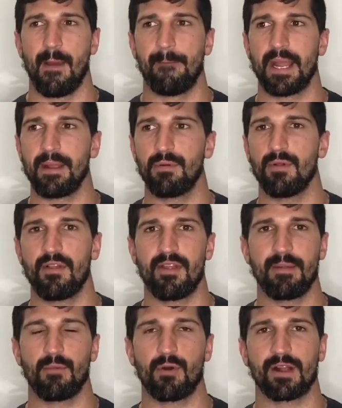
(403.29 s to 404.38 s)
People are
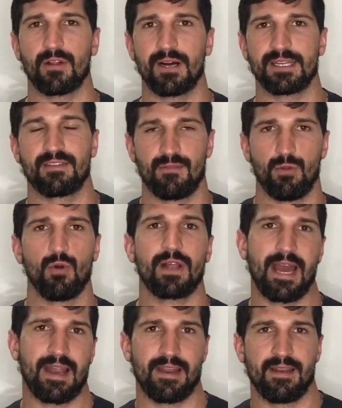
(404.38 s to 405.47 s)
then more inclined to look
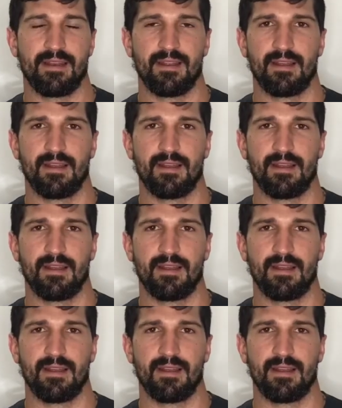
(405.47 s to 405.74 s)
at it.